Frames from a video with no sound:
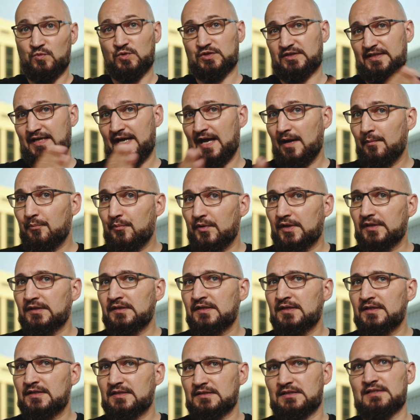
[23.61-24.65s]
What happened?
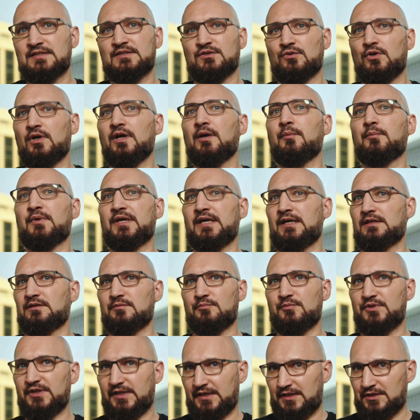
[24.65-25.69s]
This OEM
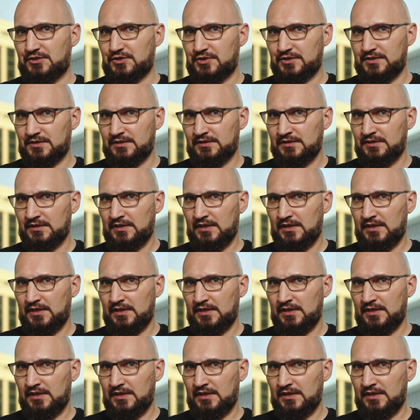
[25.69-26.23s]
get breached.